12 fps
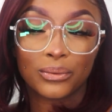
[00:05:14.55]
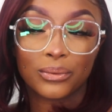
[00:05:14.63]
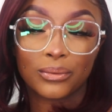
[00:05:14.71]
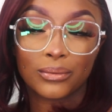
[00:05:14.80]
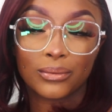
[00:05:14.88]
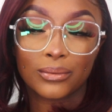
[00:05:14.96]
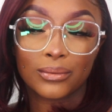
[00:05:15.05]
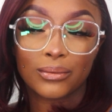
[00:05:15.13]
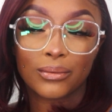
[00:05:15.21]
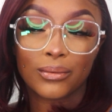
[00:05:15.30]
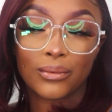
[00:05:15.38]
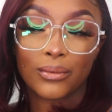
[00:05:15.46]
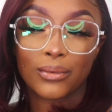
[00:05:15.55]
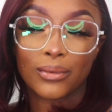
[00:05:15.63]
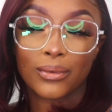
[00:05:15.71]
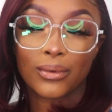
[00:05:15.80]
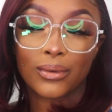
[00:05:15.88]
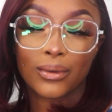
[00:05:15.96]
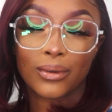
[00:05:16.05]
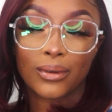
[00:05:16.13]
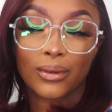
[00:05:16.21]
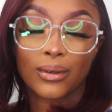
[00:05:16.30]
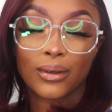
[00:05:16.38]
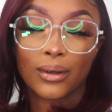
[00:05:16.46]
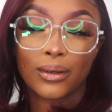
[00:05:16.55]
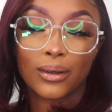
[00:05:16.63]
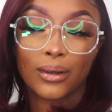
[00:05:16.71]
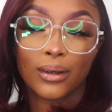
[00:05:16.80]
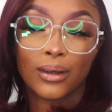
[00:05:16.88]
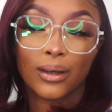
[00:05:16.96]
[no speech]